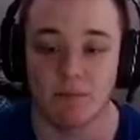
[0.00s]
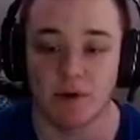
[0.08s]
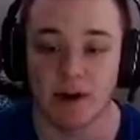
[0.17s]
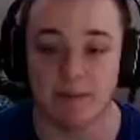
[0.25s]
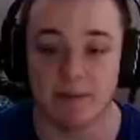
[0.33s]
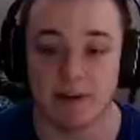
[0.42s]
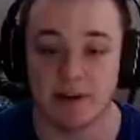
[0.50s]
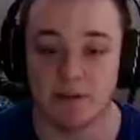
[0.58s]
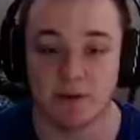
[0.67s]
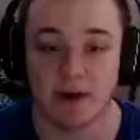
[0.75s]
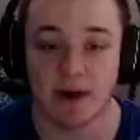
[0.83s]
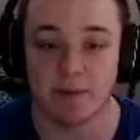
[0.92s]
Not be
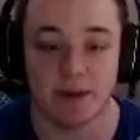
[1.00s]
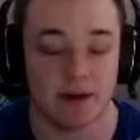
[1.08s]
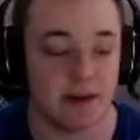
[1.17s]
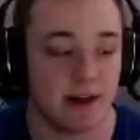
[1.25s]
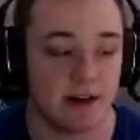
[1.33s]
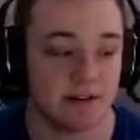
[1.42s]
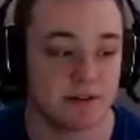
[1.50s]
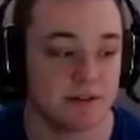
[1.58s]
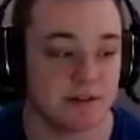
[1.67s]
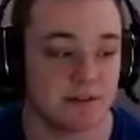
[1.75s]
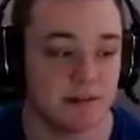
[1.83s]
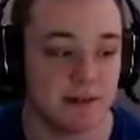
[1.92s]
we're not beating any
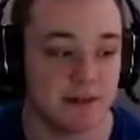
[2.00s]
sorts of meats